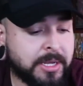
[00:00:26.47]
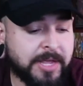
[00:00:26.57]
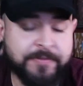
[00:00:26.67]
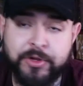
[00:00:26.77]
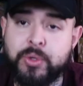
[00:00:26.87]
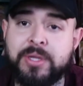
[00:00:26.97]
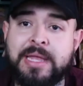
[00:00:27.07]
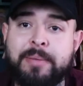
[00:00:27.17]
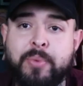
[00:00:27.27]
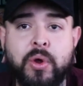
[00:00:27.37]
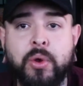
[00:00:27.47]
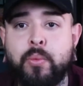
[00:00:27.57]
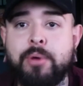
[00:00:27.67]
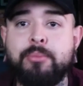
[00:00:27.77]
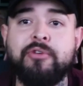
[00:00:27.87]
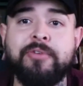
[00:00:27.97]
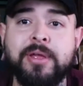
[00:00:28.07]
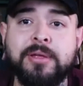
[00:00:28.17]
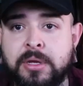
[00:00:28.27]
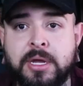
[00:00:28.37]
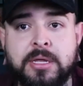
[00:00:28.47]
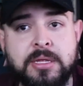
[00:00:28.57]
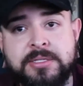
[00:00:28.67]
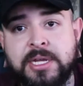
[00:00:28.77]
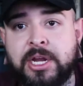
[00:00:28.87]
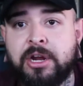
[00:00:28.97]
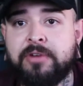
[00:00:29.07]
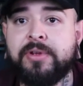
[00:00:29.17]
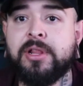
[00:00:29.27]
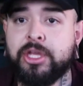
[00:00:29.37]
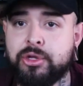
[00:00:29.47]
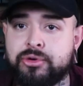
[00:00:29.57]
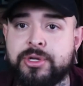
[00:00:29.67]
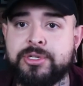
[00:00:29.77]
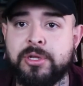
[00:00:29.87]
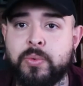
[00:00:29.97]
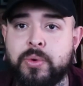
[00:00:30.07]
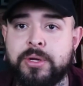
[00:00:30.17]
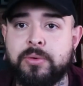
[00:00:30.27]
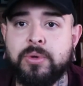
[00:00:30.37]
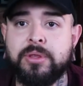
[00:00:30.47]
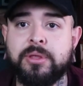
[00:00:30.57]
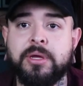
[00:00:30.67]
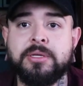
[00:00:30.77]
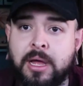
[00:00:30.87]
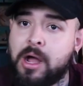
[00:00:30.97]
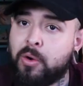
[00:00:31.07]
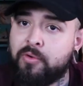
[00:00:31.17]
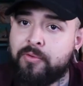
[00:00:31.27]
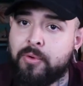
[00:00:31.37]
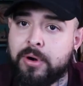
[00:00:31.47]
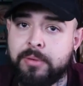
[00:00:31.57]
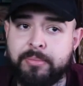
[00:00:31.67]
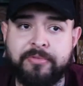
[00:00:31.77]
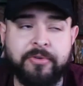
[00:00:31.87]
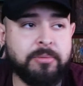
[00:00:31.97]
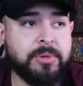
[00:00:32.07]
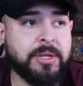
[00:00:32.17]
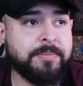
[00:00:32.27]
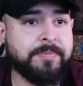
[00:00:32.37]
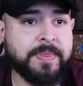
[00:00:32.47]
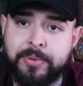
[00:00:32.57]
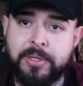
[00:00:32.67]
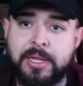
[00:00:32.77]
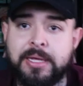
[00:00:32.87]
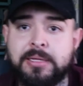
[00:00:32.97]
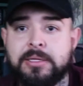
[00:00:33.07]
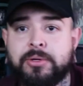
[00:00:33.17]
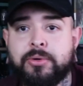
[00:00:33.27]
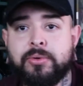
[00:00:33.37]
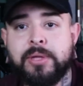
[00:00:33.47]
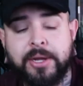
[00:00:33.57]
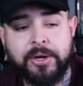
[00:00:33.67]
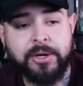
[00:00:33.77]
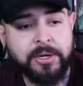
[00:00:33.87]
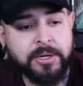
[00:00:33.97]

If you do at that point, remove it and then take care of it like you traditionally would with Aquaphor, preferably a light little layer.